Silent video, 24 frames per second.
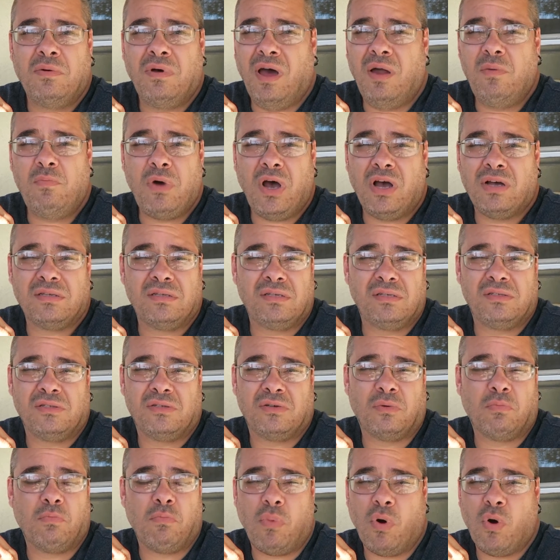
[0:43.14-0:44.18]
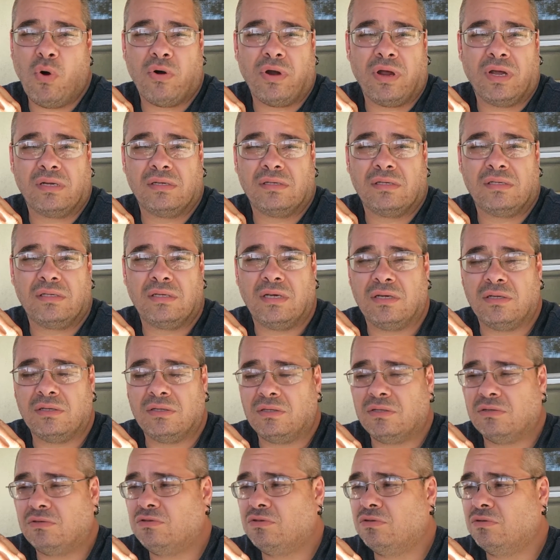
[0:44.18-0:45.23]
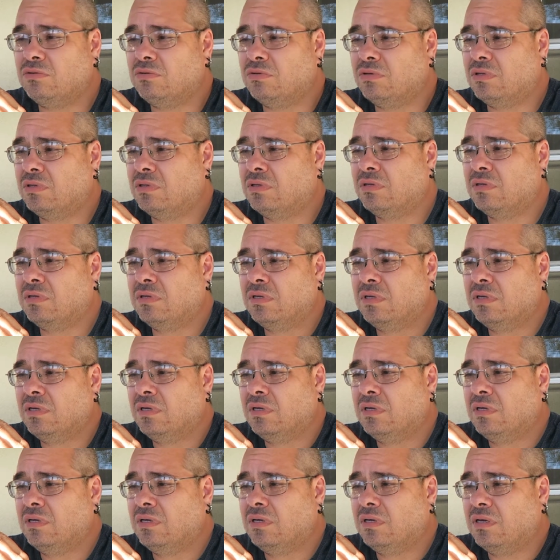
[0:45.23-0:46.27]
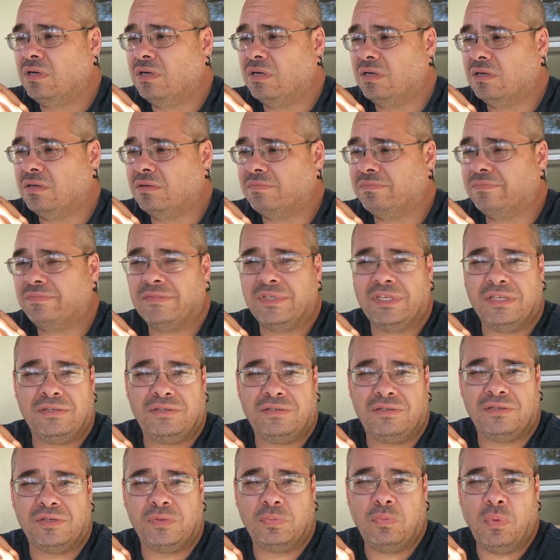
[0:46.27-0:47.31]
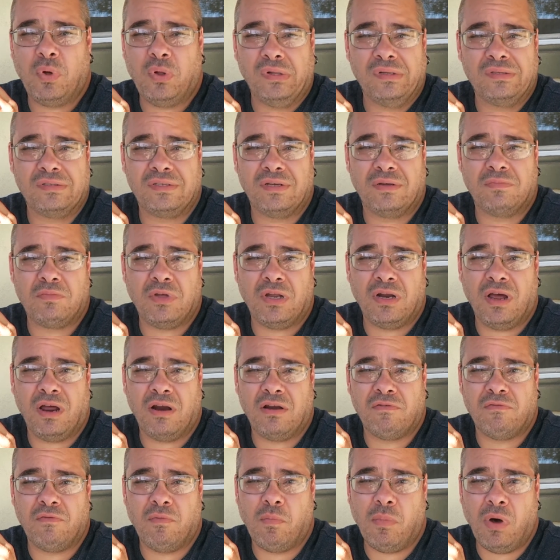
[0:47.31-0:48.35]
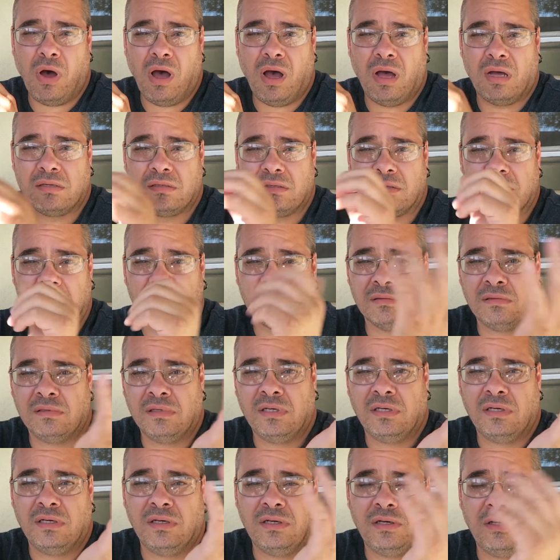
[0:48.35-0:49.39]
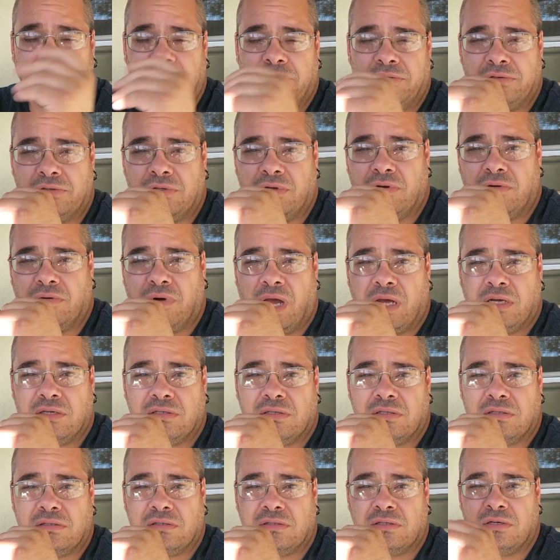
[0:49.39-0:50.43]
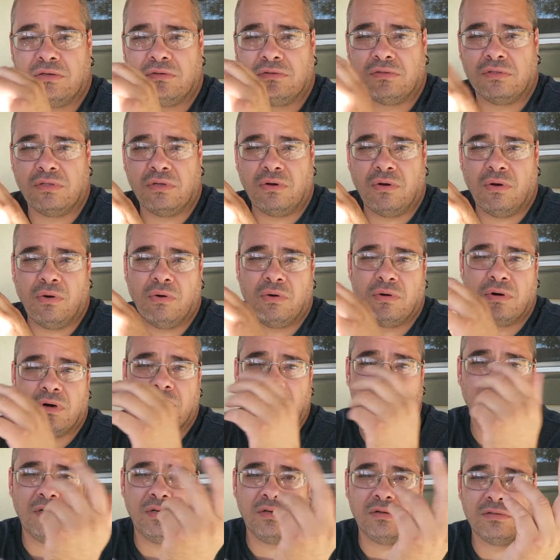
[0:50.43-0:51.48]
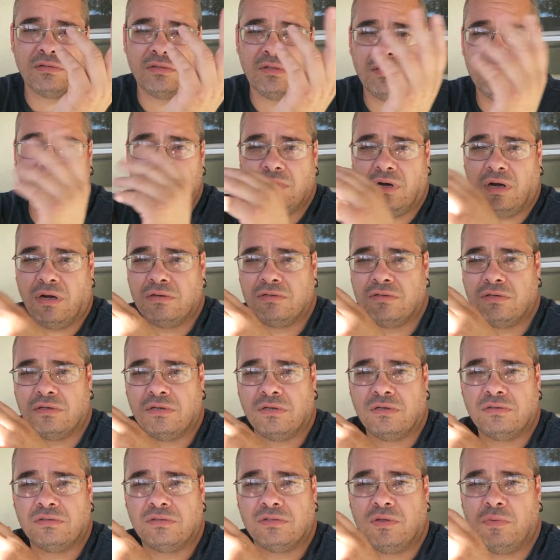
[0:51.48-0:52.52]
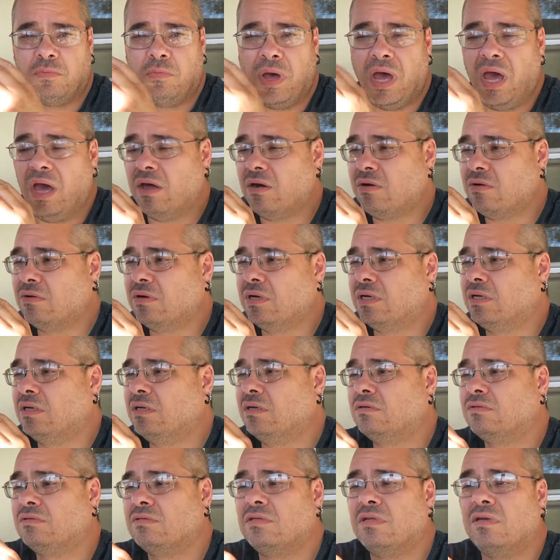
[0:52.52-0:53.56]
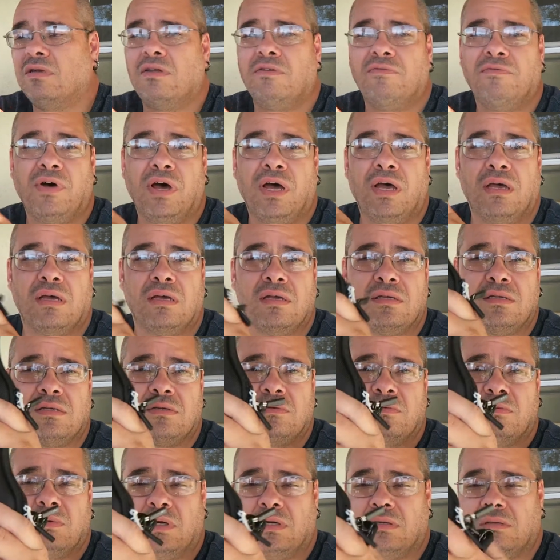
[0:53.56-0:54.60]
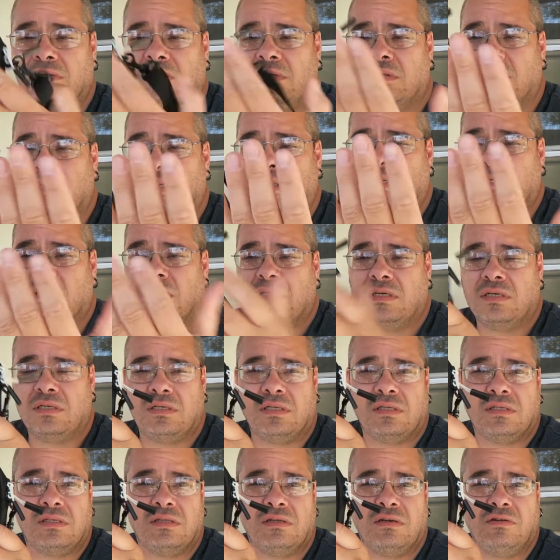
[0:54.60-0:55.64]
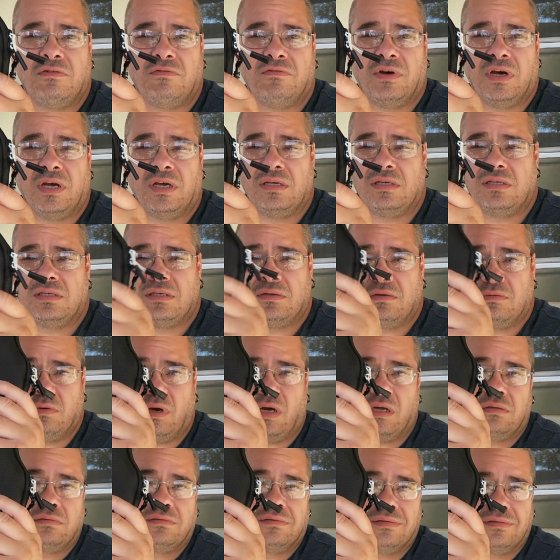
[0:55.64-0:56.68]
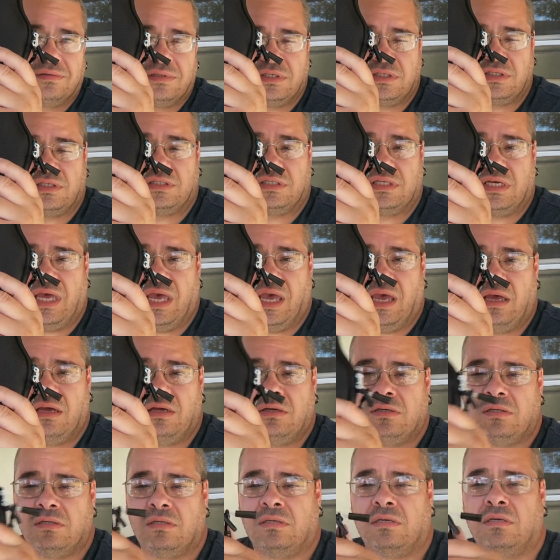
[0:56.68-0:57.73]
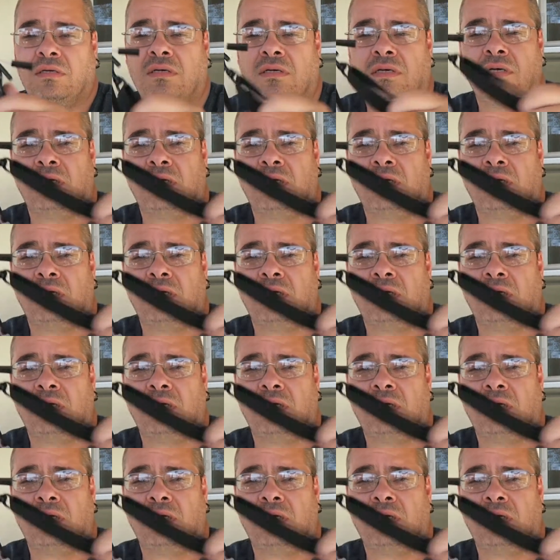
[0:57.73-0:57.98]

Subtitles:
unboxings are boring, to tell you the truth. It's just pulling something out of a box and here's the directions, here's the cord, here's the charger, here's the battery, here's the device. Well, this is the device. Well, this is the case.